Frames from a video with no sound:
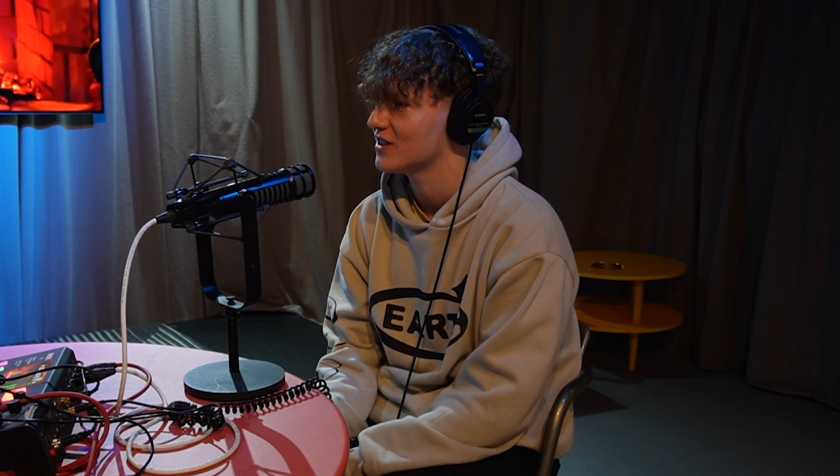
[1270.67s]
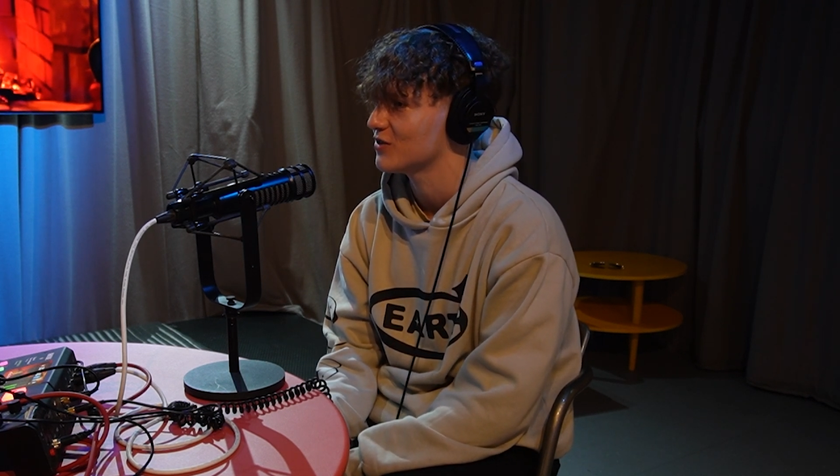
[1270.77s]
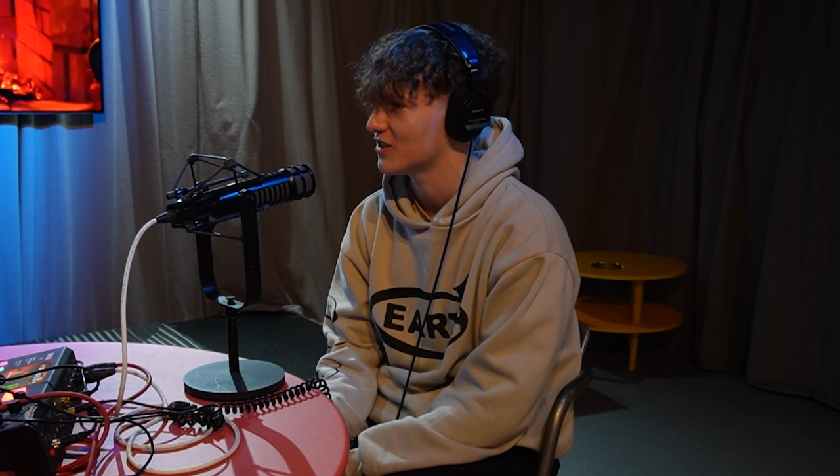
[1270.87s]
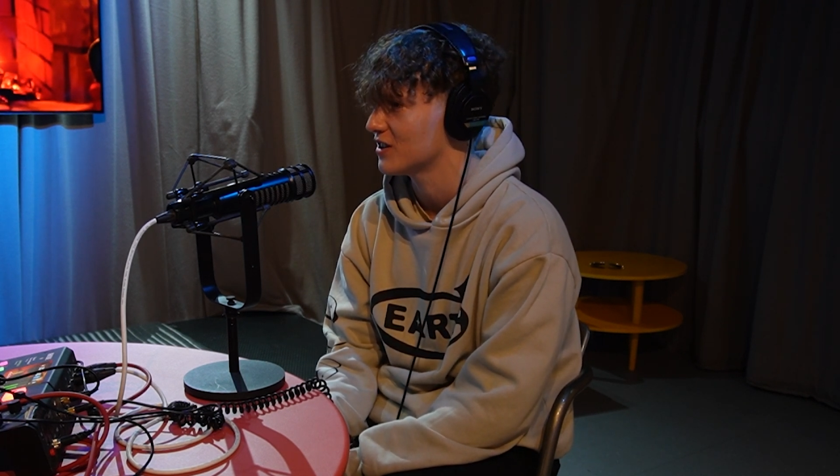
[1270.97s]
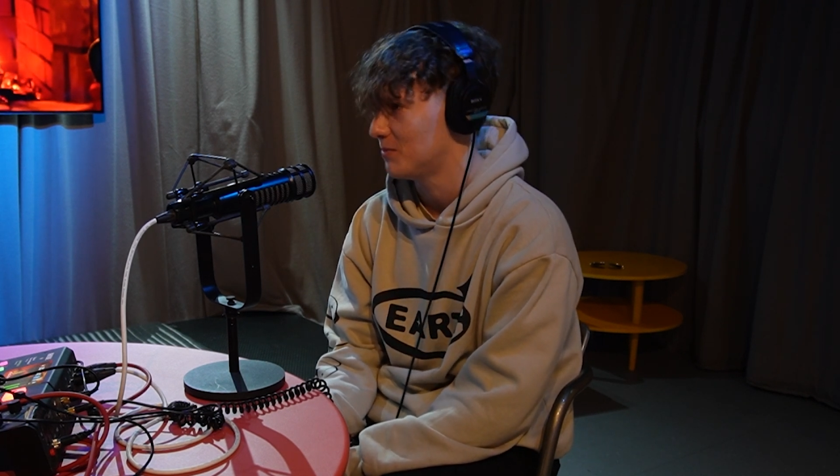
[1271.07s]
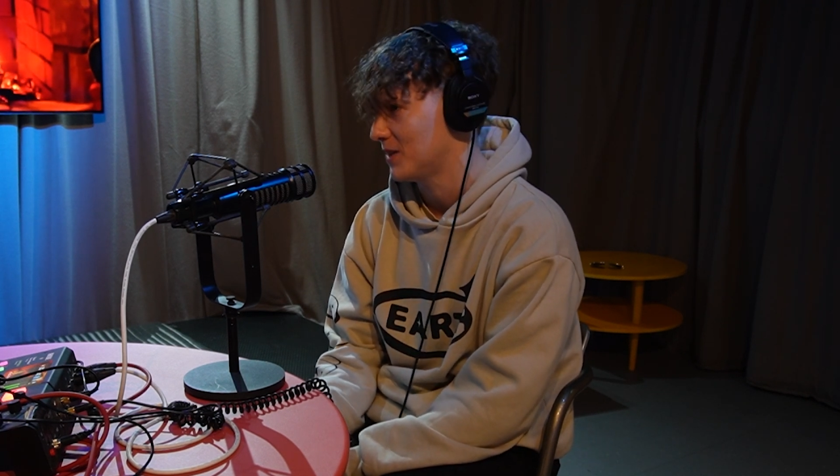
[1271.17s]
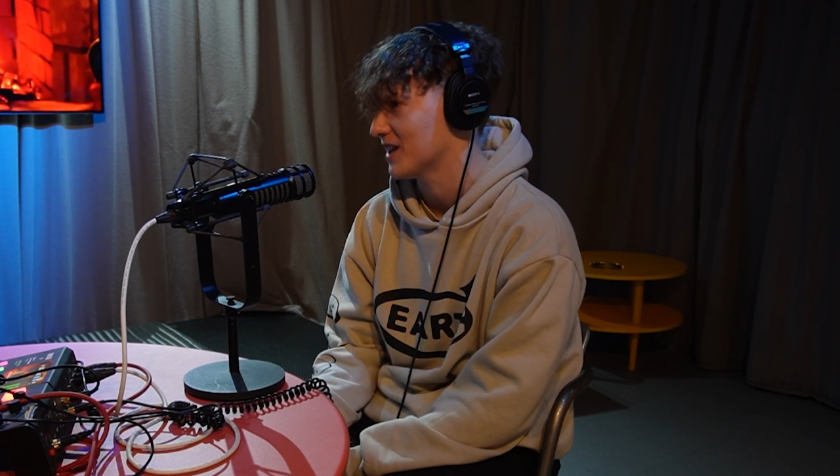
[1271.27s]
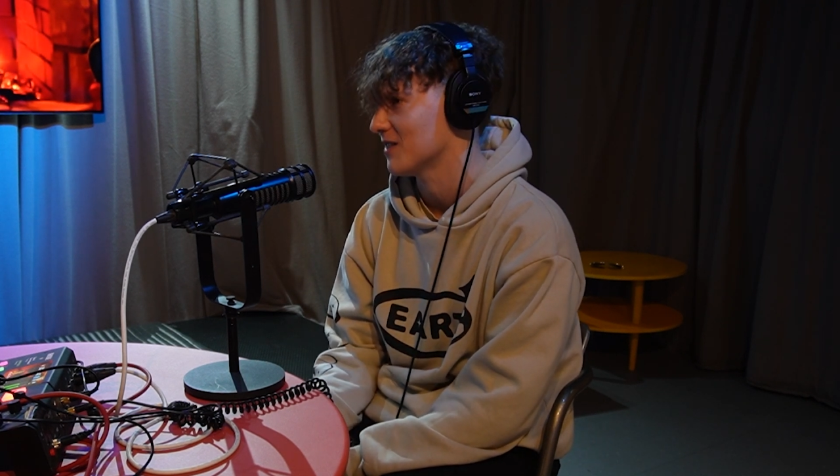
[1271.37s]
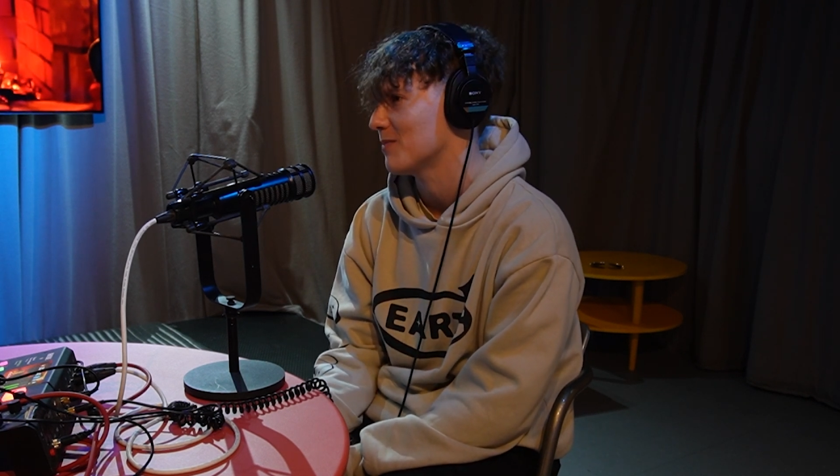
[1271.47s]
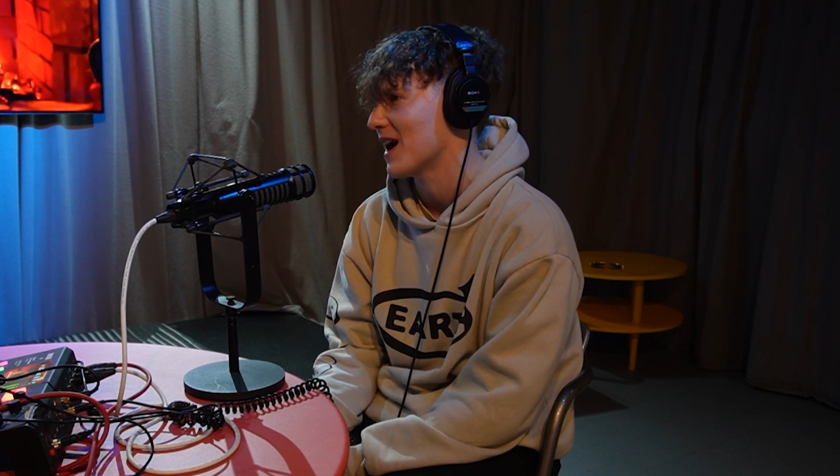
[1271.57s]
It was like the
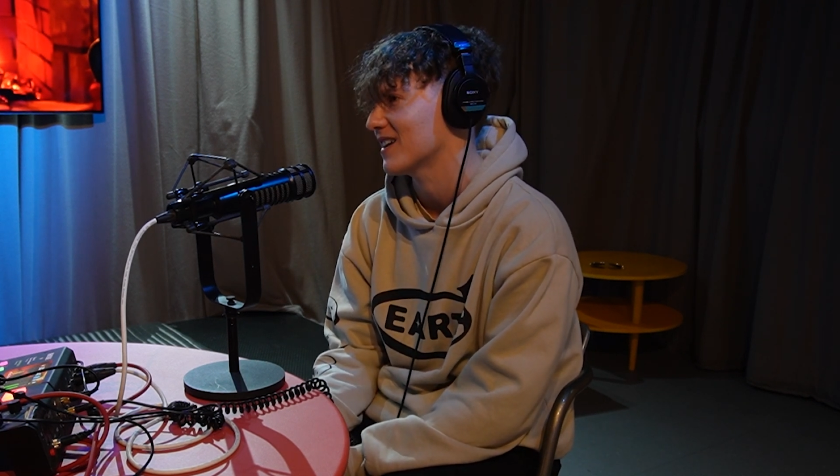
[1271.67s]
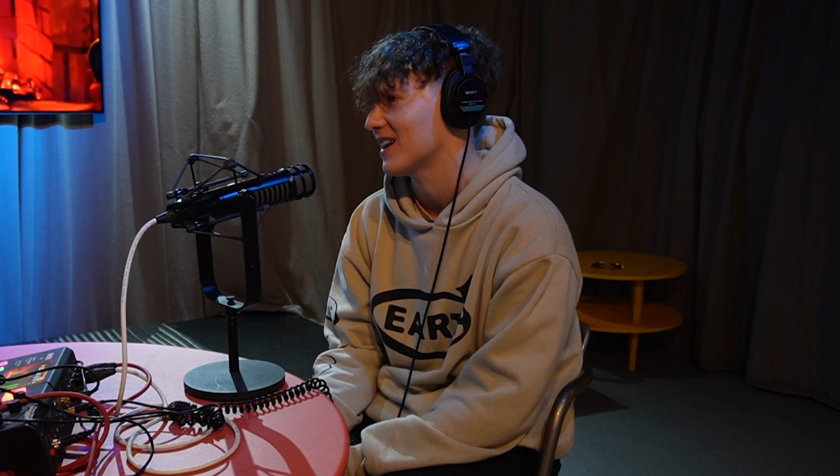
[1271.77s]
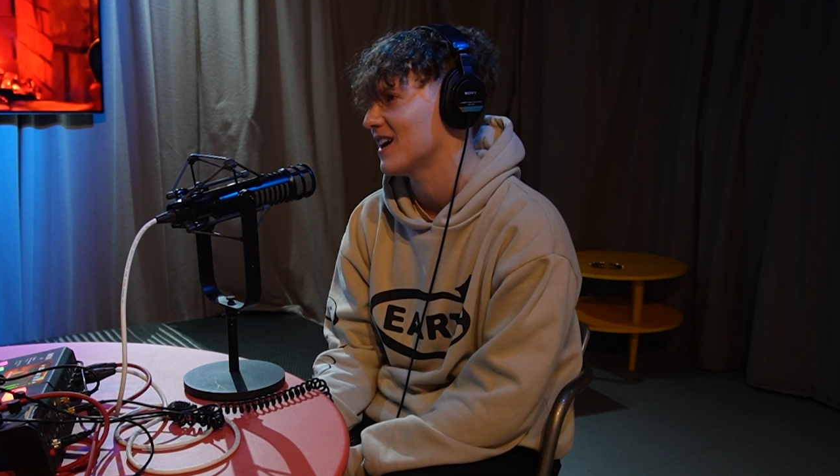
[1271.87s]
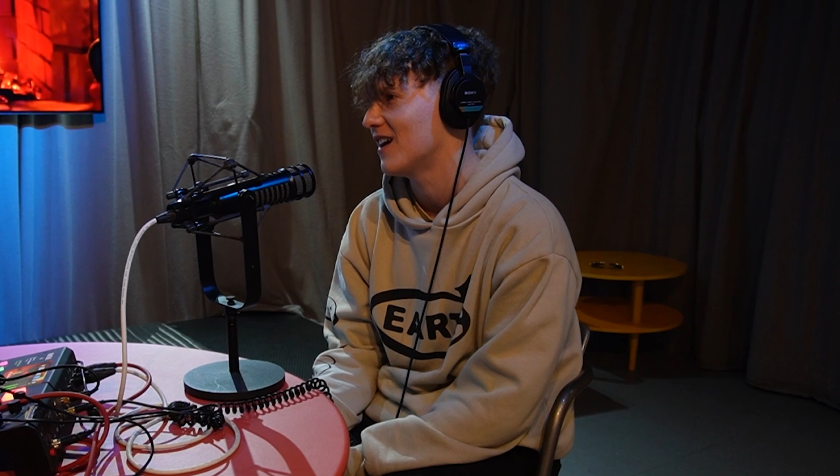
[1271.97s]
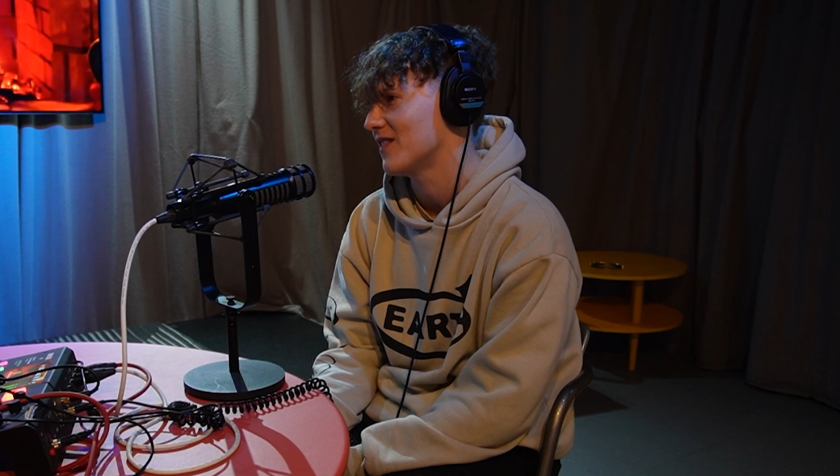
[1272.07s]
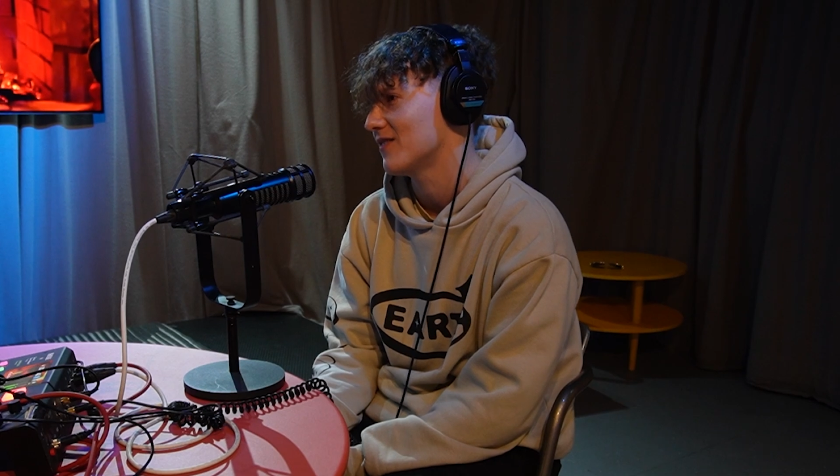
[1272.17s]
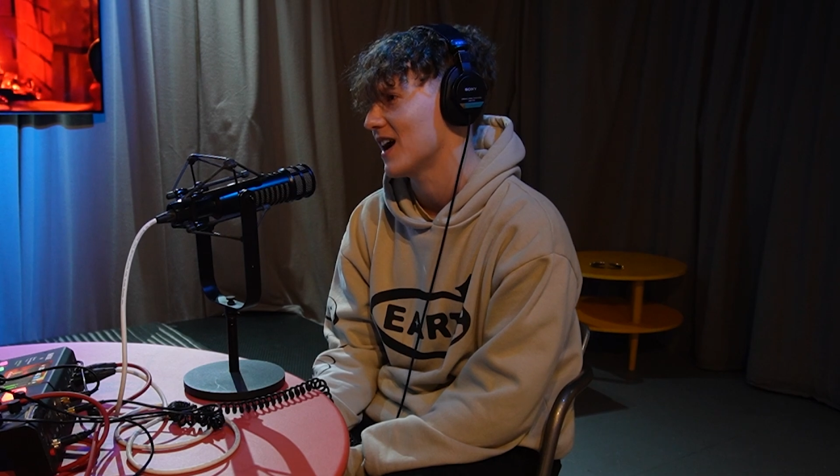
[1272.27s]
biggest back date I've ever